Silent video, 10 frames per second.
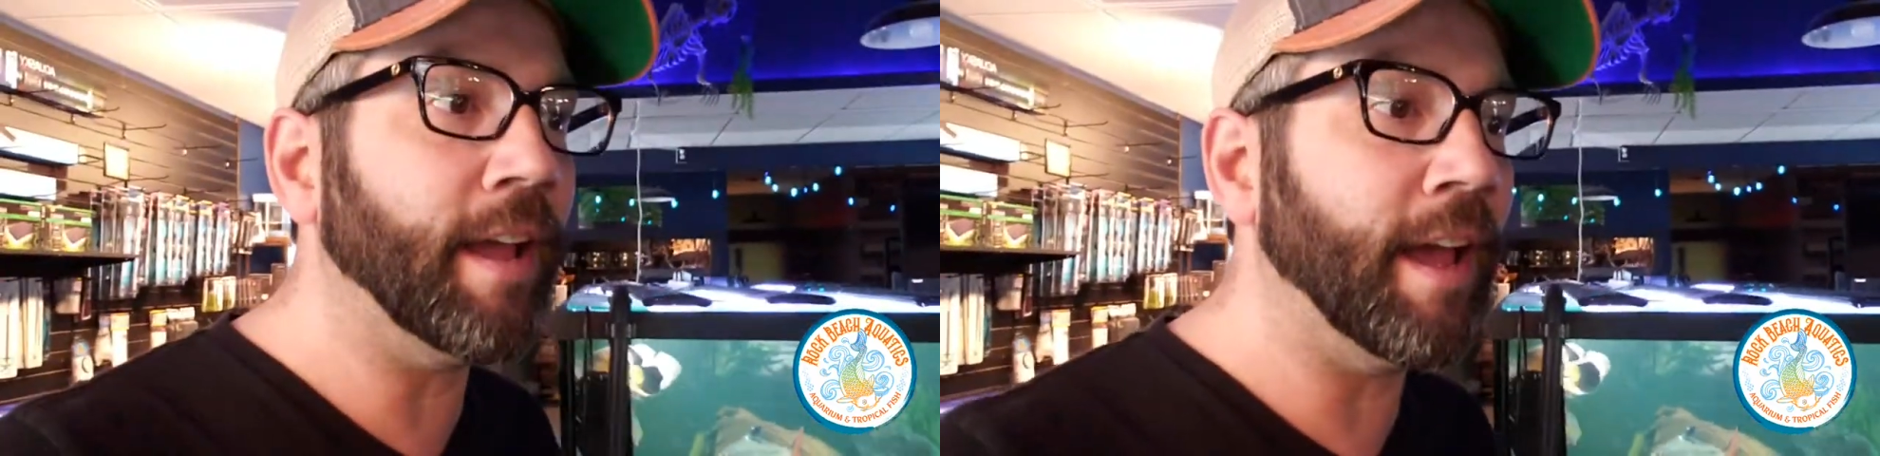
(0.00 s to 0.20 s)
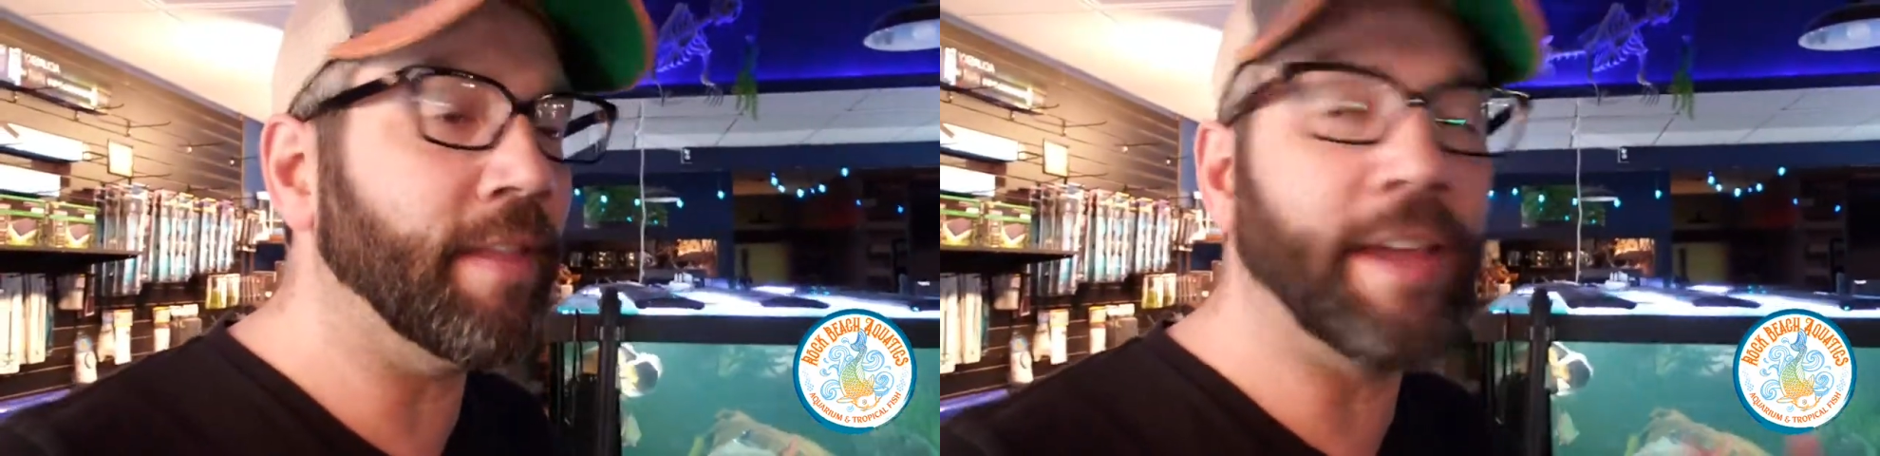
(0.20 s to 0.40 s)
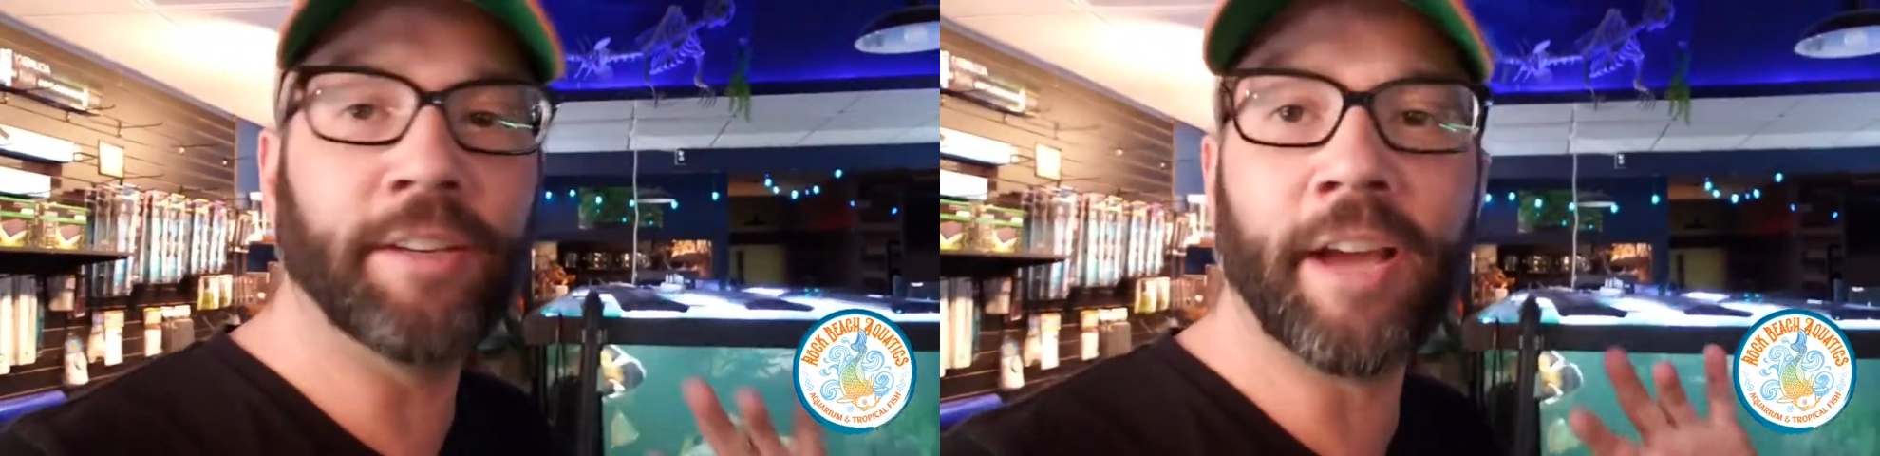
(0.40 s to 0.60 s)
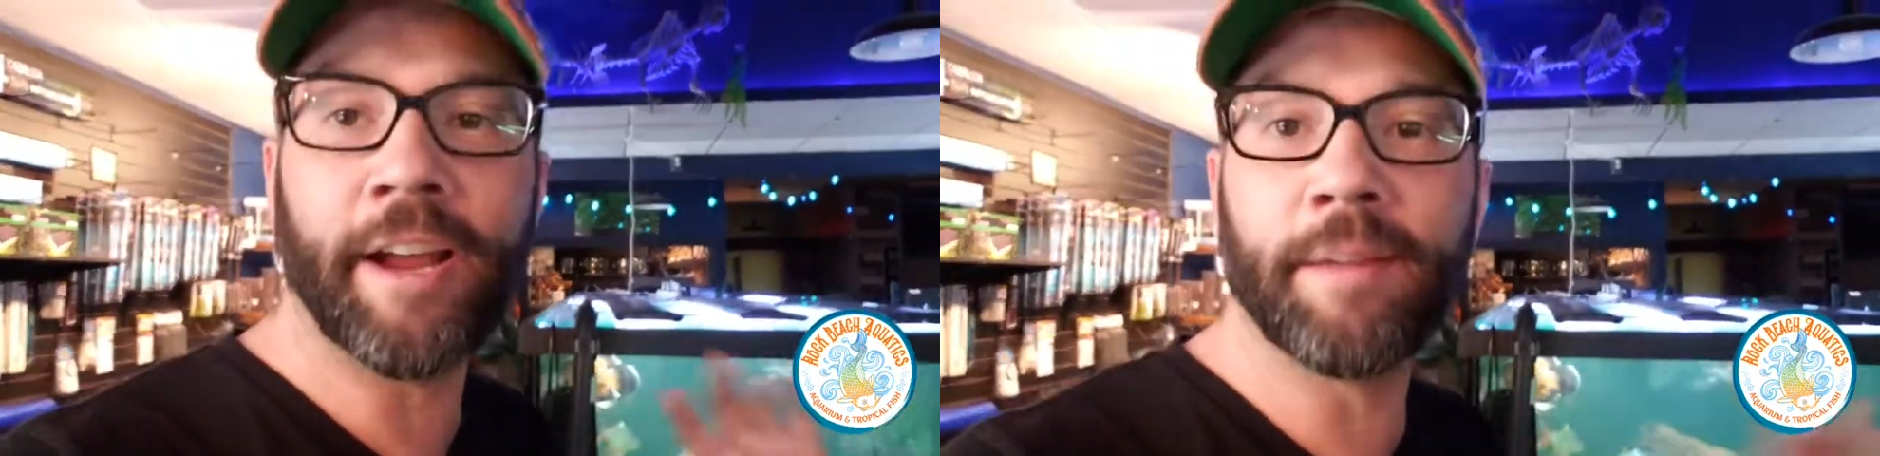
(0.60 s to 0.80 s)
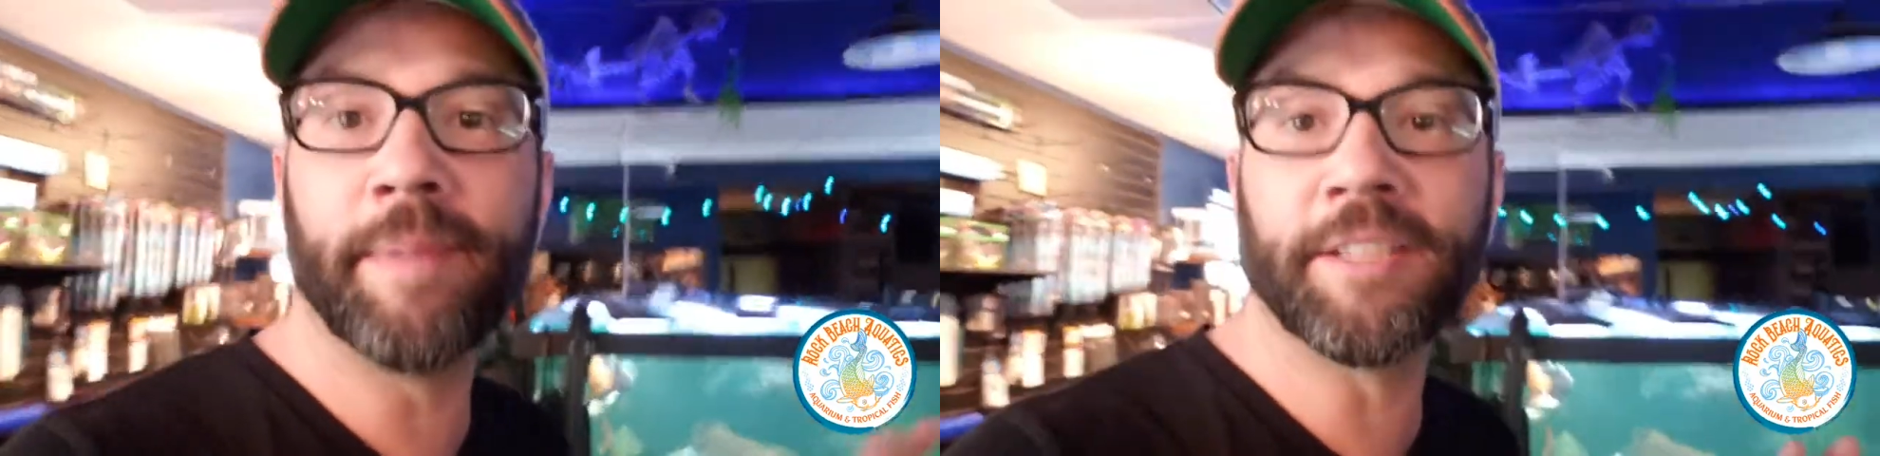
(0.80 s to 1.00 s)
the
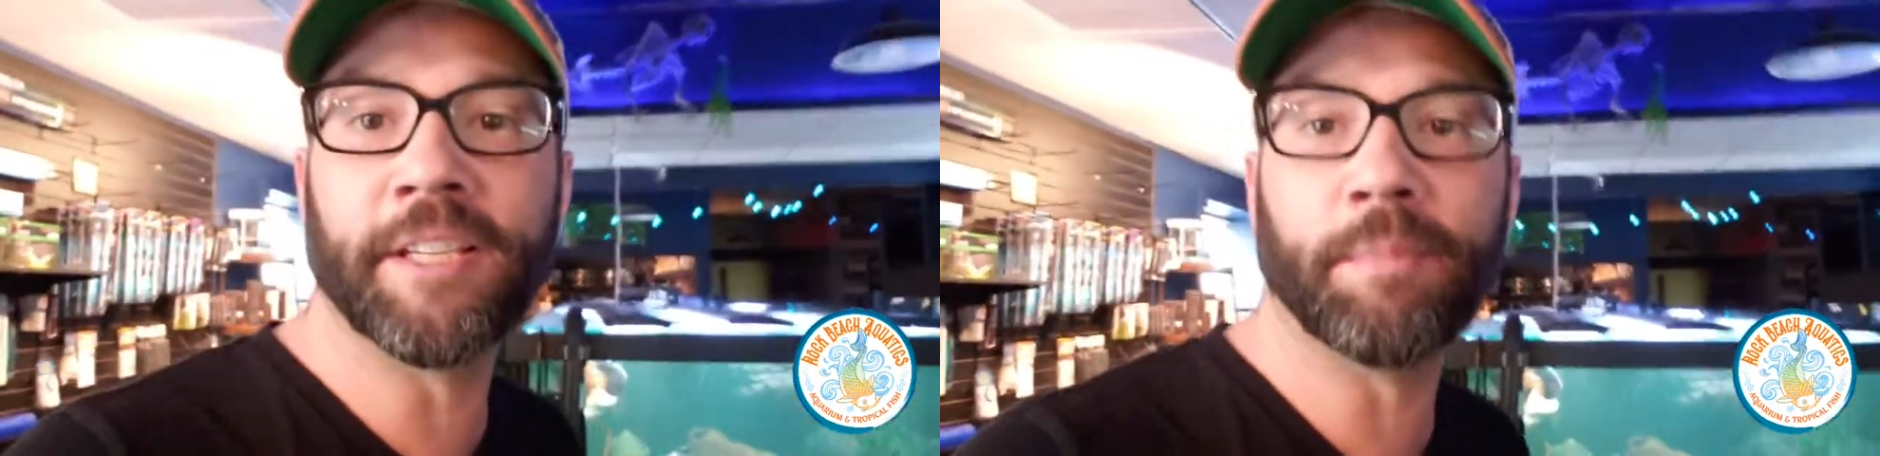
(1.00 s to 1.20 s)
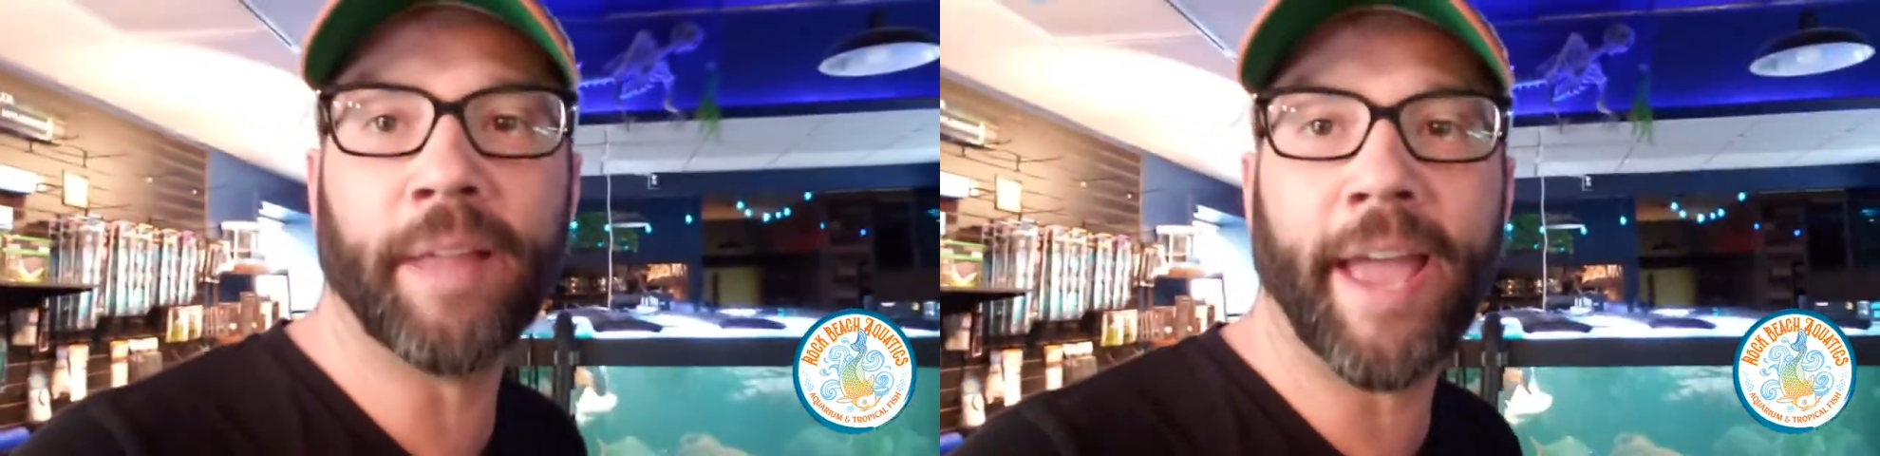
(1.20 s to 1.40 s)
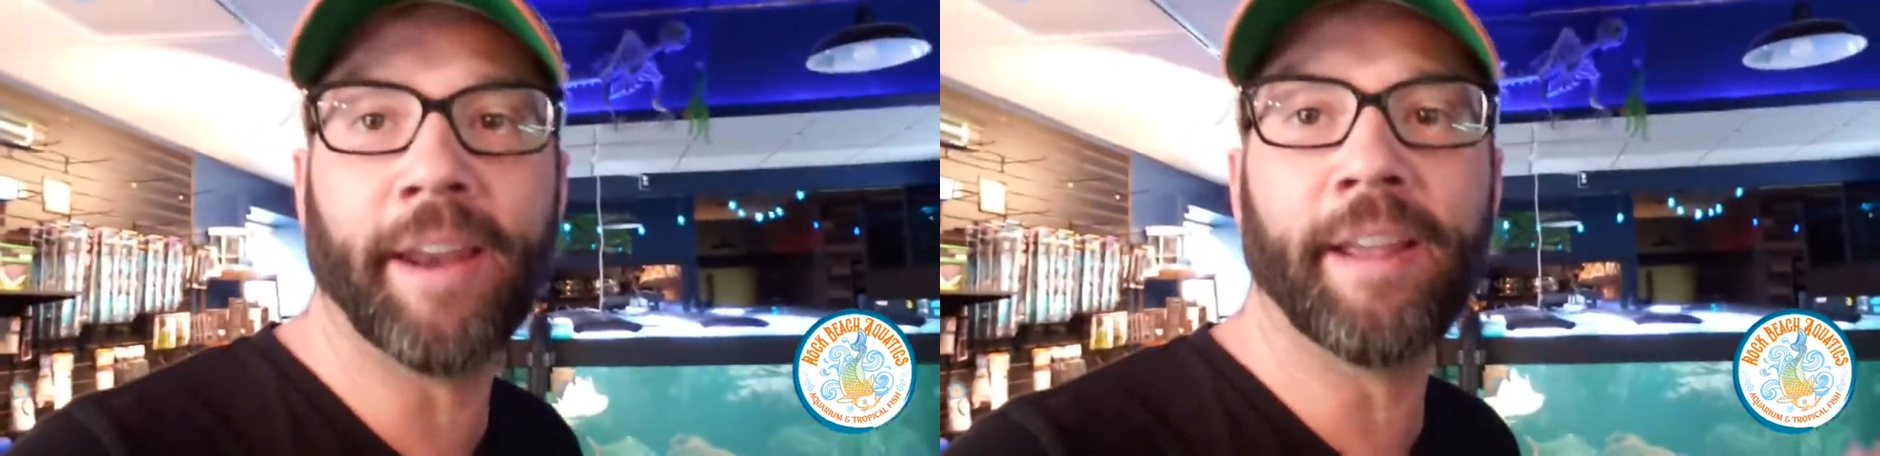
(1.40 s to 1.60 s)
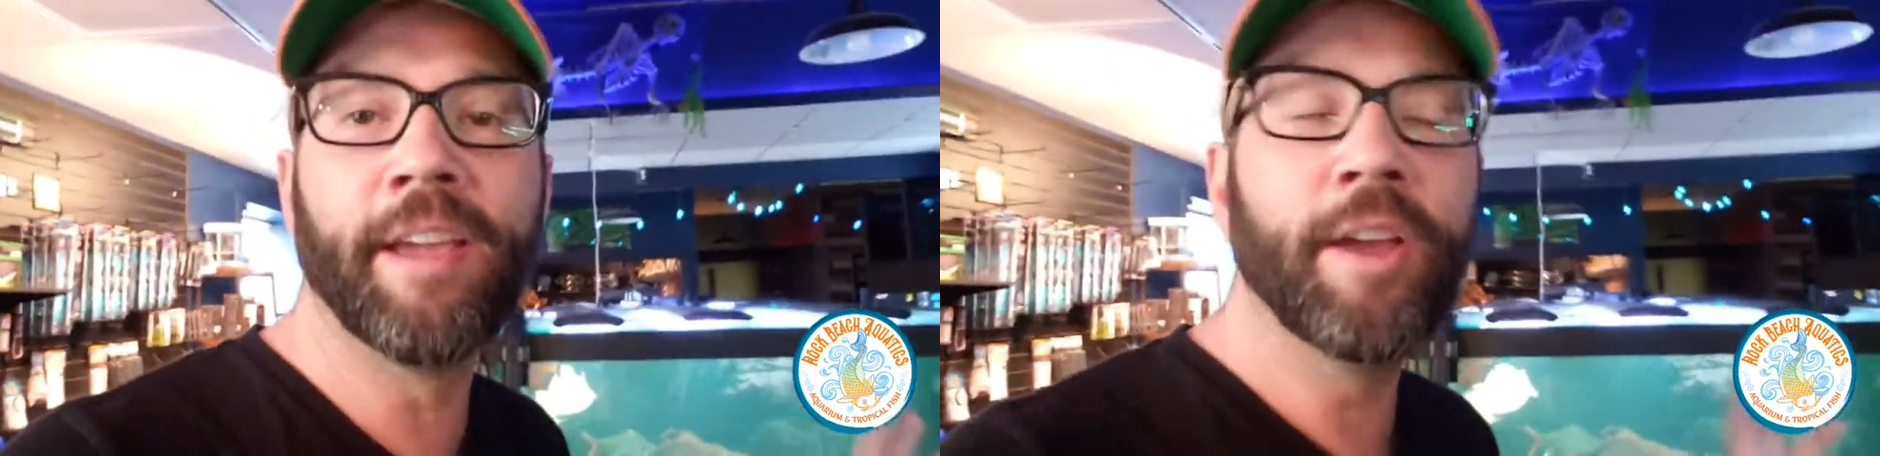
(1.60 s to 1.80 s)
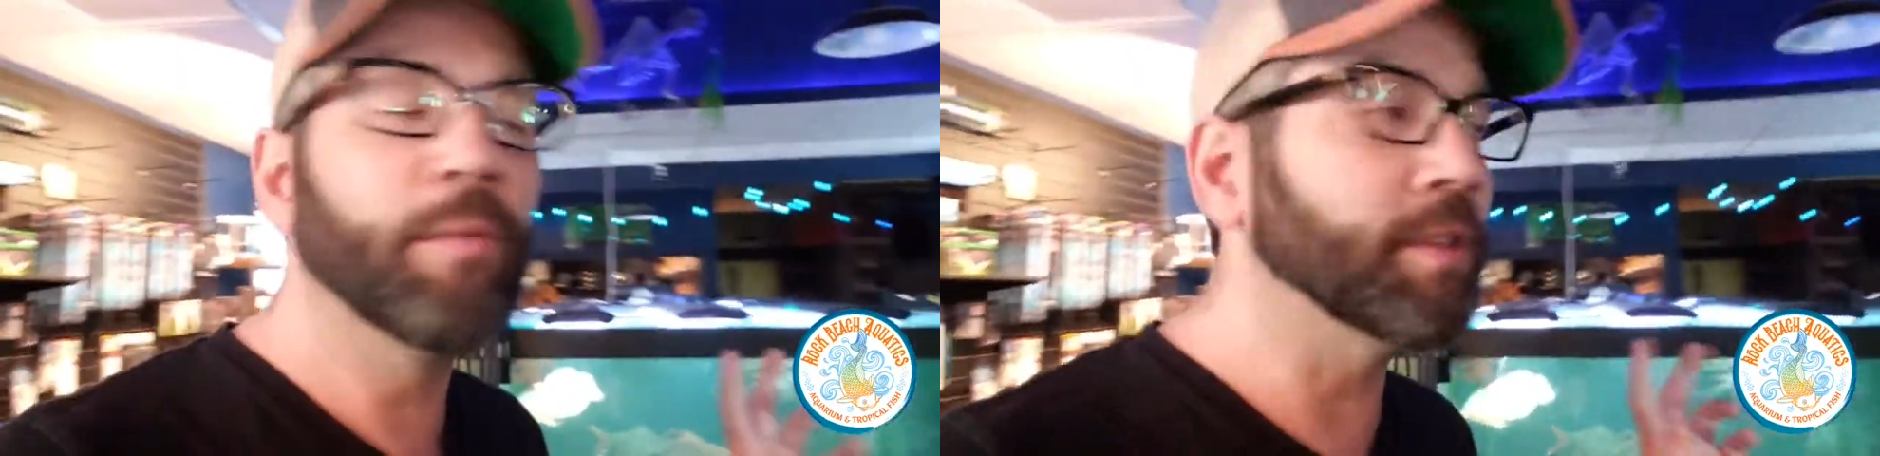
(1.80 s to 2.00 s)
entire business plan
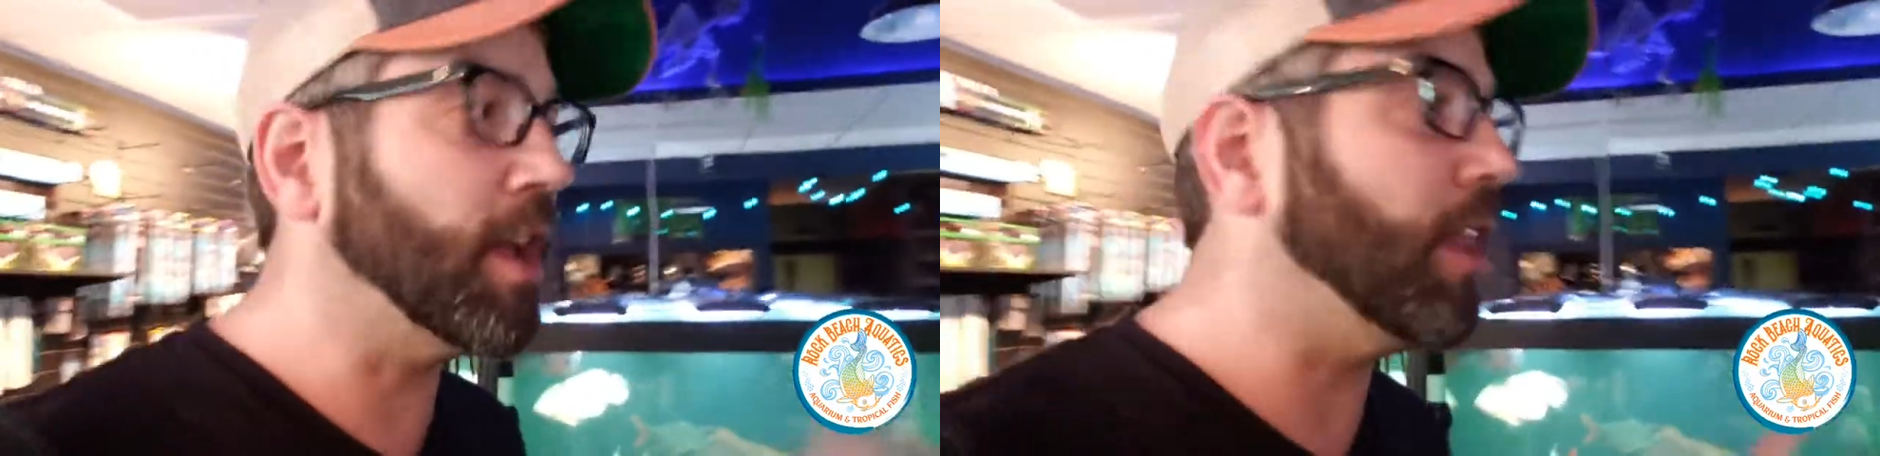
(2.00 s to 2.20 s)
was